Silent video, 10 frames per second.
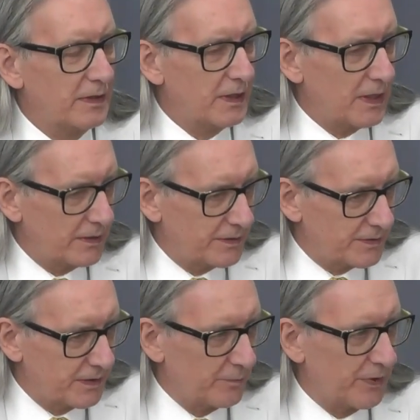
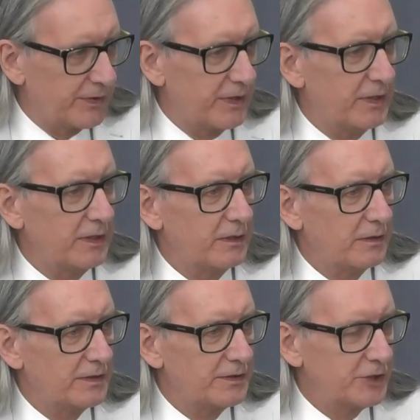Yes, but the
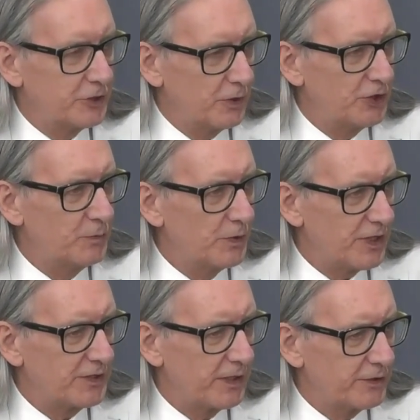situation was,
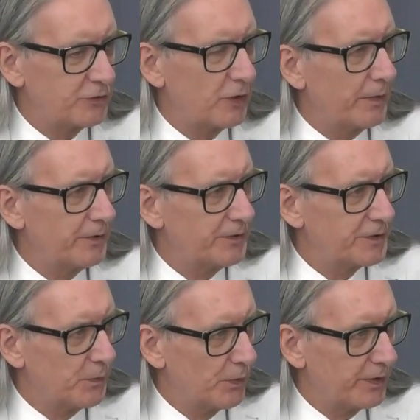as I described it
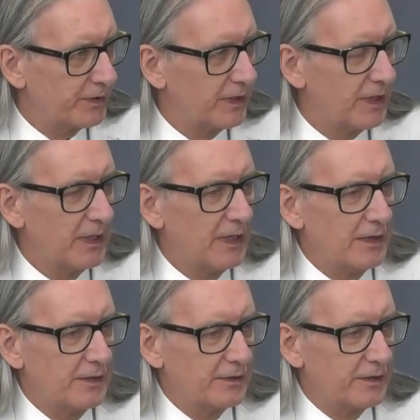this morning,
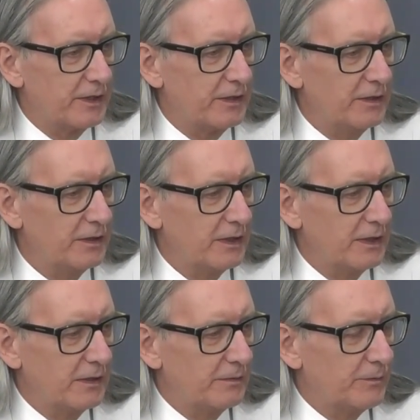that the
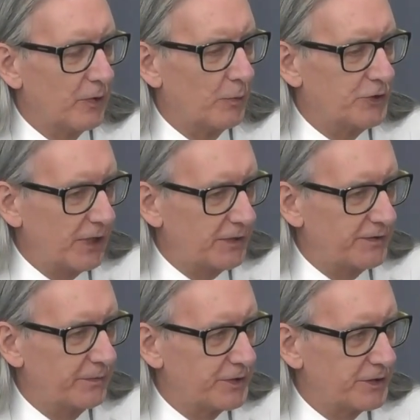
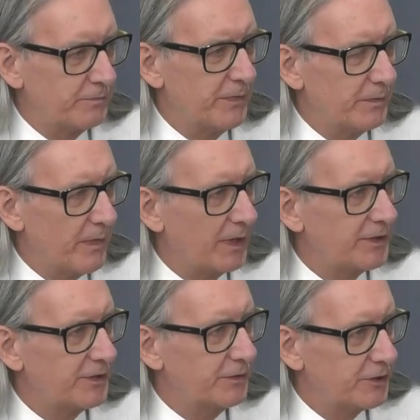objective was to
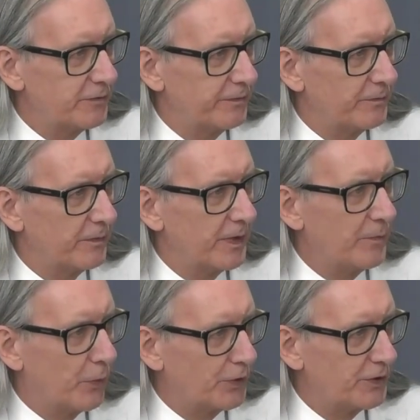minimise the use of
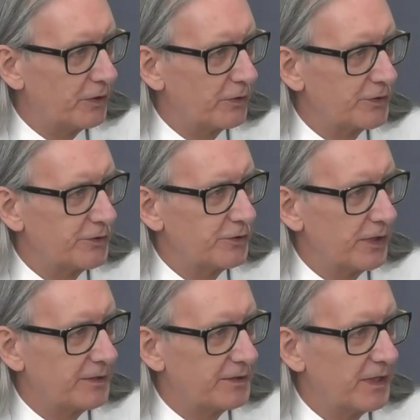imported
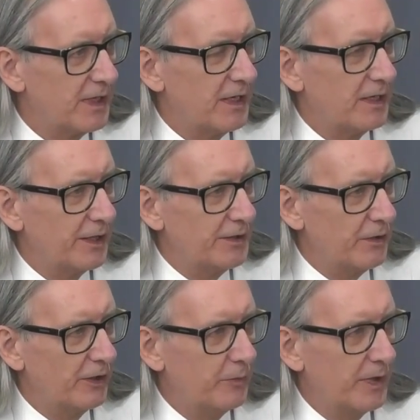concentrates, and the
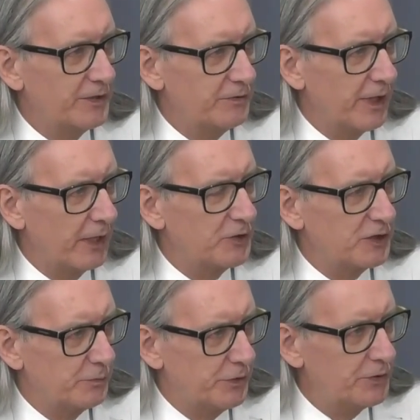only way to do that was
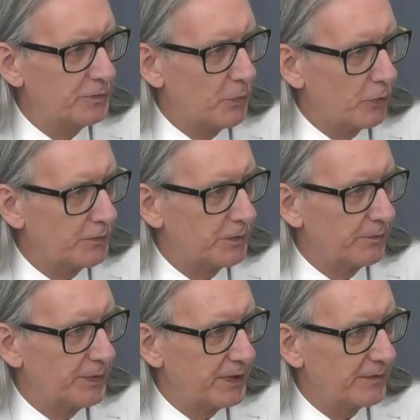to produce more
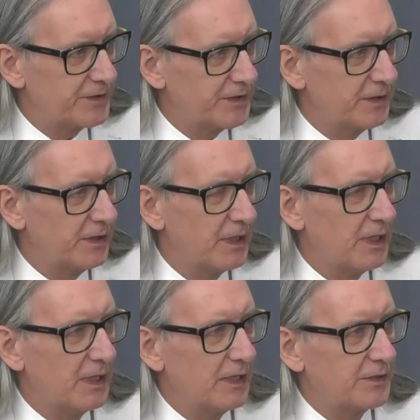from PFC.
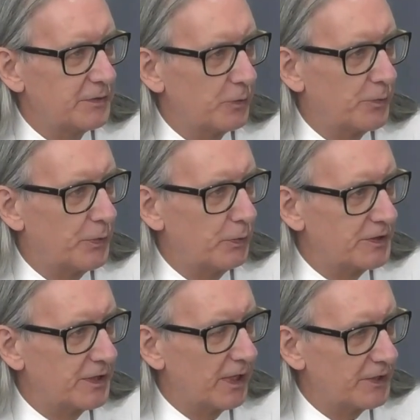So pool
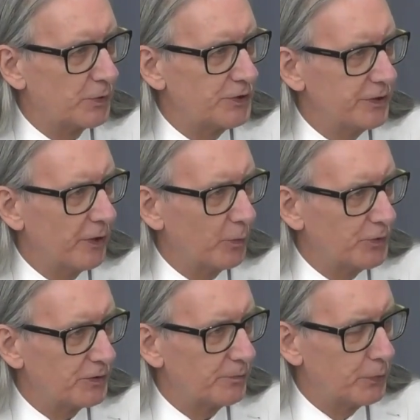size wasn't an
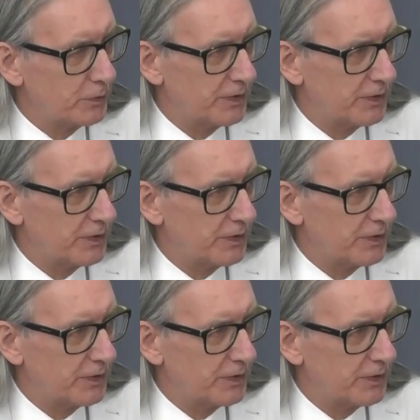option.